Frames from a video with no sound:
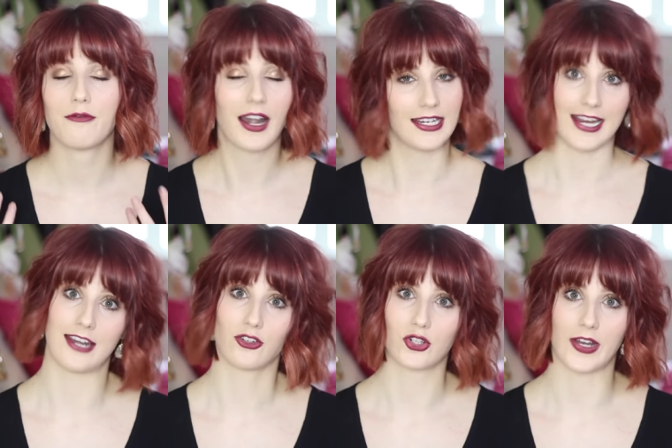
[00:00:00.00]
valid
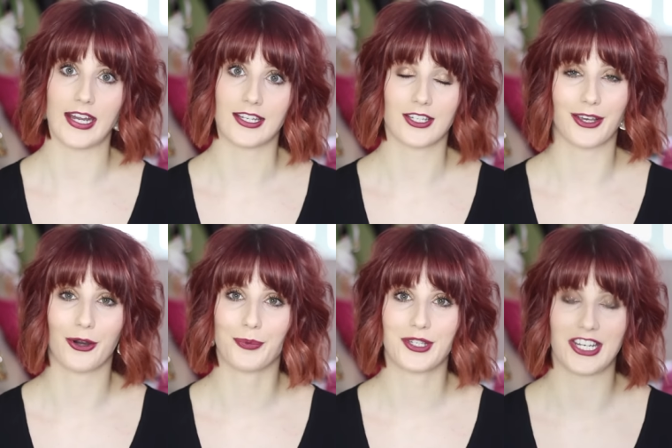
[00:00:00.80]
entry into the
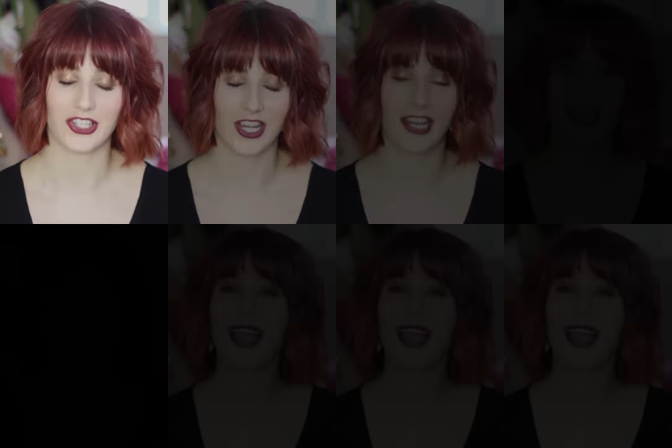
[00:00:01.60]
competition.